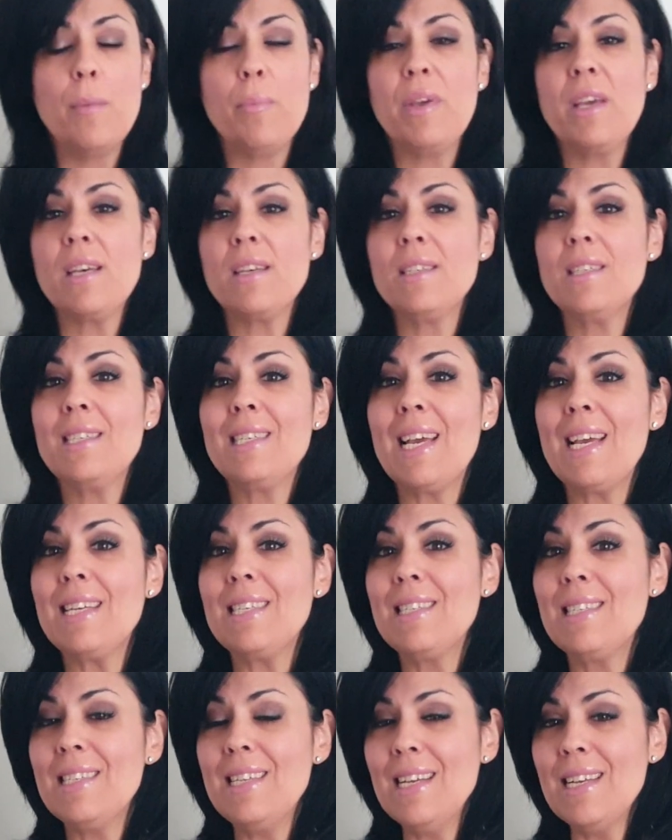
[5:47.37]
because
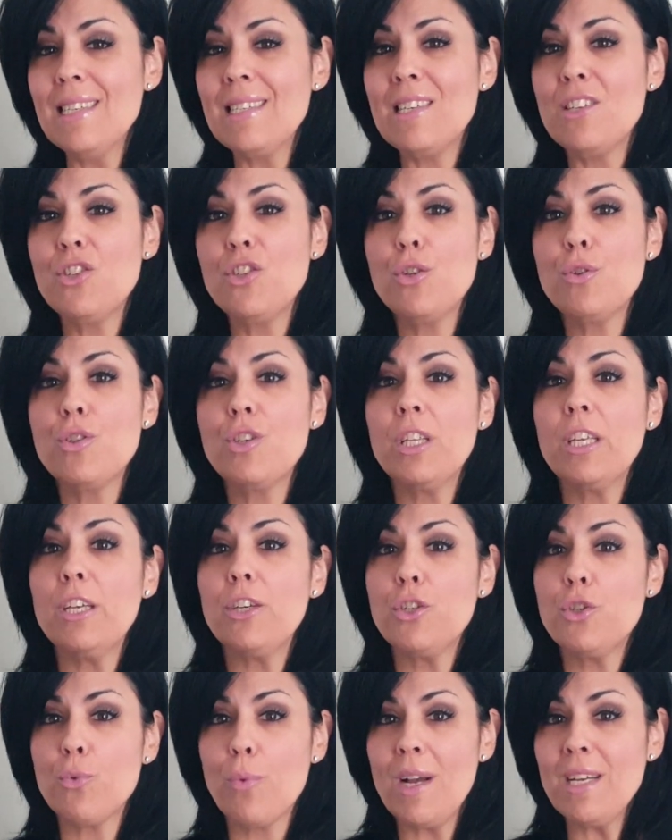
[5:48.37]
day 6 is usually
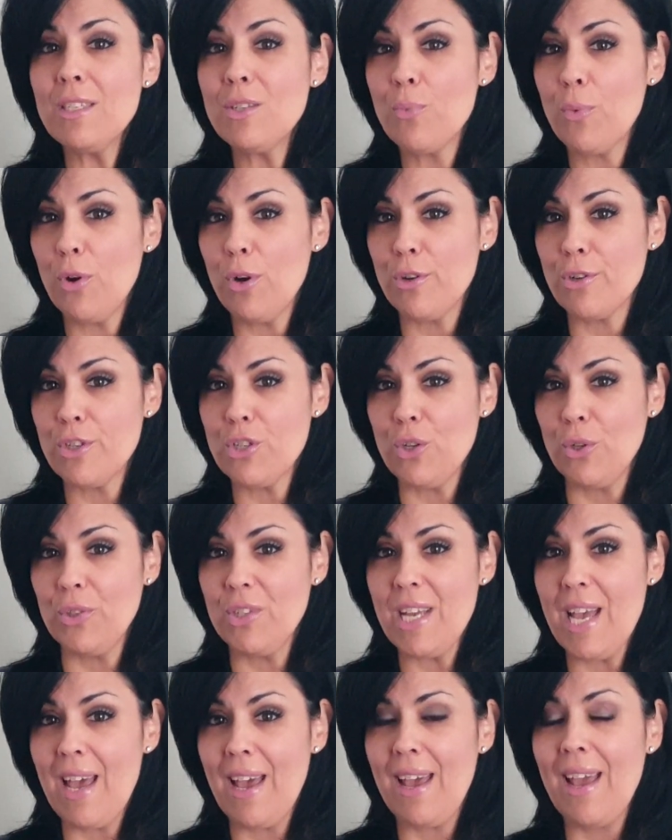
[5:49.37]
a dress rehearsal
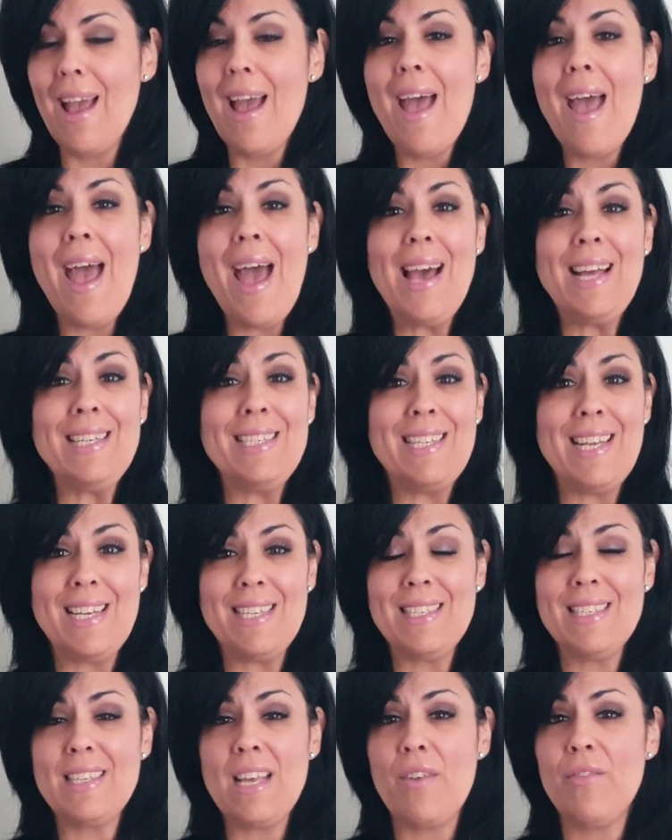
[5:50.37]
day and
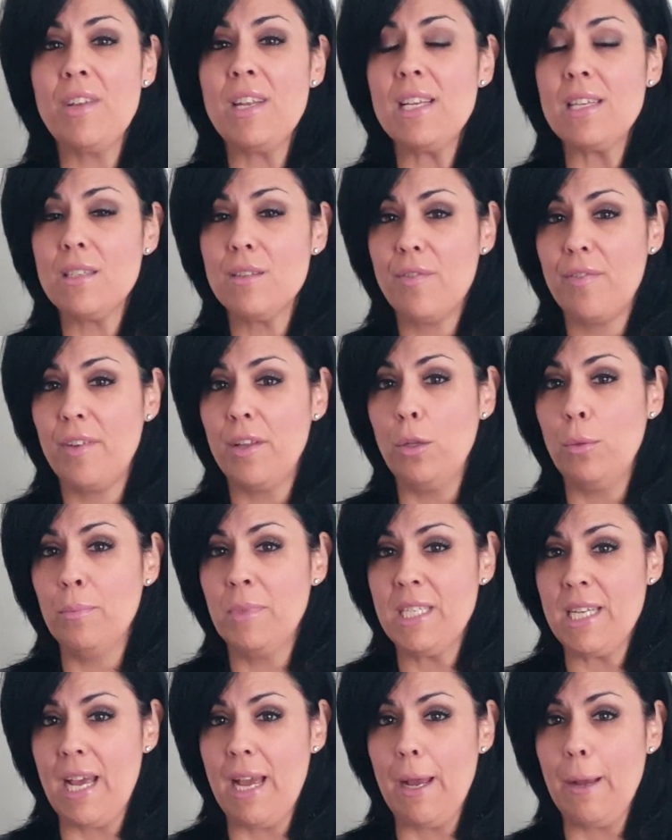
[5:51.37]
day 7 is
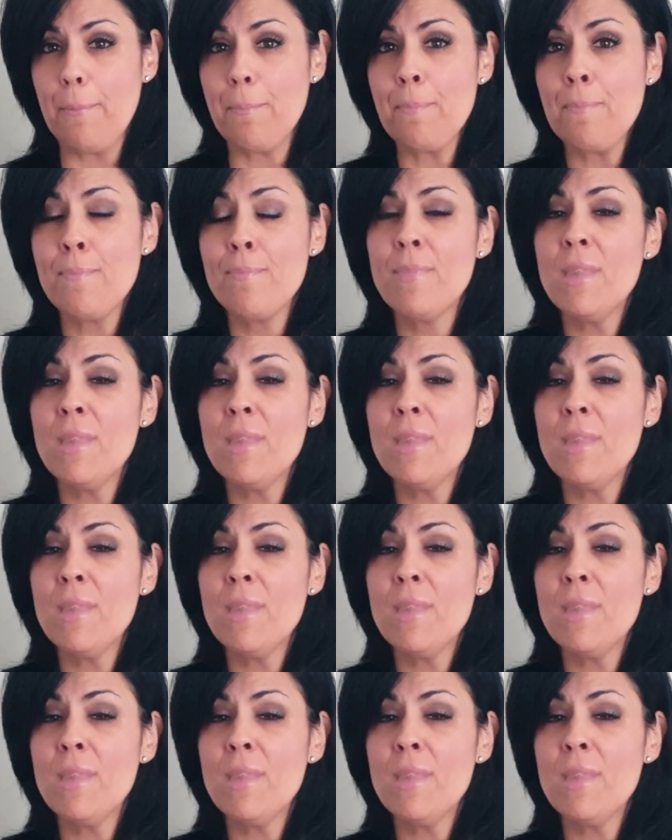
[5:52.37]
film day.